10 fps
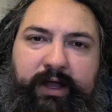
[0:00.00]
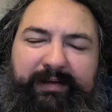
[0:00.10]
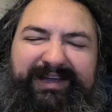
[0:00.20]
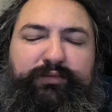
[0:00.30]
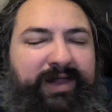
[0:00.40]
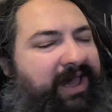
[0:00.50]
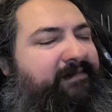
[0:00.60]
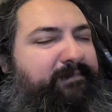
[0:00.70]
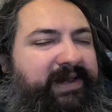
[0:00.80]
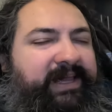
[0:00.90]
Because we
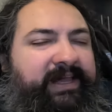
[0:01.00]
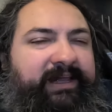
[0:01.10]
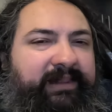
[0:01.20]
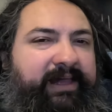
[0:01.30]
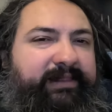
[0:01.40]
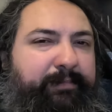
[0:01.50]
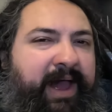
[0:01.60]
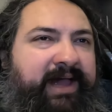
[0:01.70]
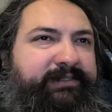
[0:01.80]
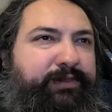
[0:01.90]
have been eating, like the
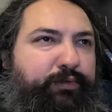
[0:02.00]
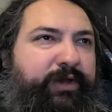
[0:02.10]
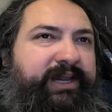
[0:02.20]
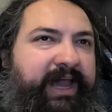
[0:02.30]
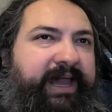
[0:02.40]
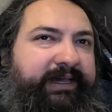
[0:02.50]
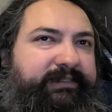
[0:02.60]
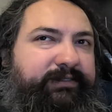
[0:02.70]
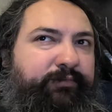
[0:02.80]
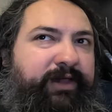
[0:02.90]
past 3
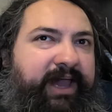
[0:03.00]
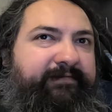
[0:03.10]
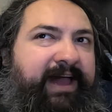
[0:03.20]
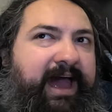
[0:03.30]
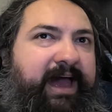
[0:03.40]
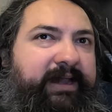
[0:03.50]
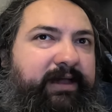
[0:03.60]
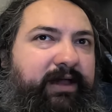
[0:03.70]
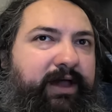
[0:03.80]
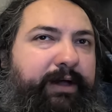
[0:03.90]
days, we have
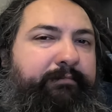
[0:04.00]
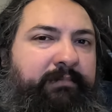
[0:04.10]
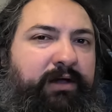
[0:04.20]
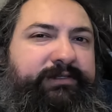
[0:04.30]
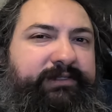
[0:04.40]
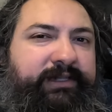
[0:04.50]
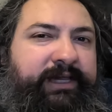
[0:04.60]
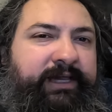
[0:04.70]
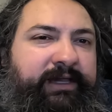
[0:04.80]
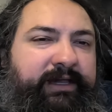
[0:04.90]
had
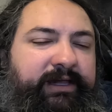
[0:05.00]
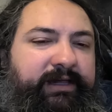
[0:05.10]
mostly